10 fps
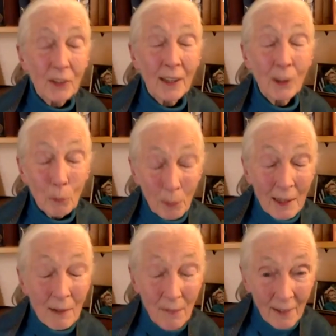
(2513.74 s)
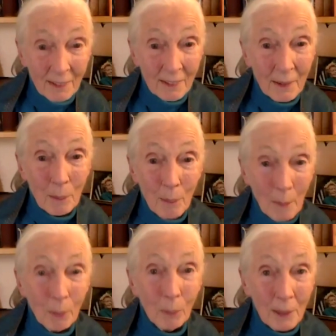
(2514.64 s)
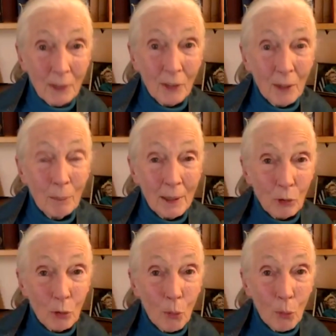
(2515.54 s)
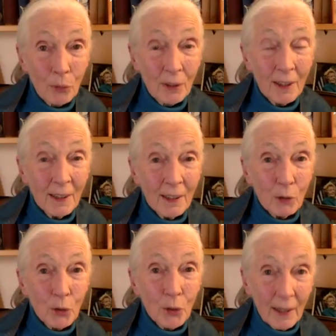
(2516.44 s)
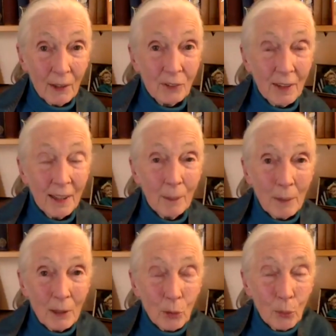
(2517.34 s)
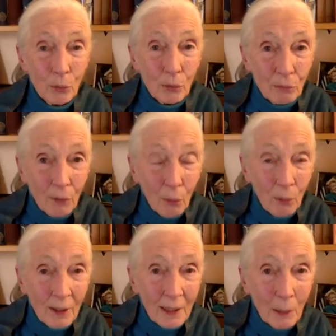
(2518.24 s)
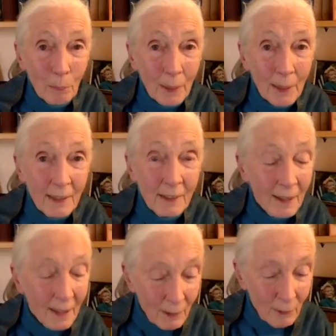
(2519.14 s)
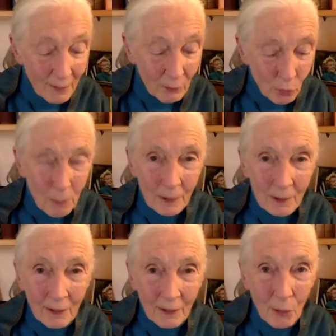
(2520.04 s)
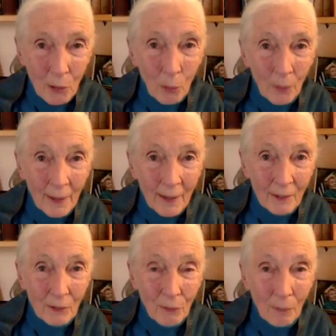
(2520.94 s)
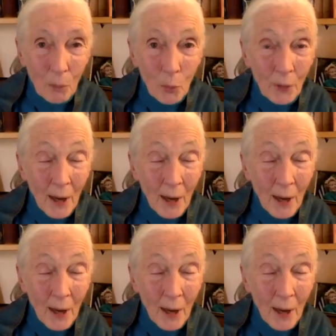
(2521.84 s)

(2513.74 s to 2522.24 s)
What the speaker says: Can you believe that? Bumblebees can be taught tricks. They can be taught to roll a little bead, and if they drop it down a hole, they get a reward.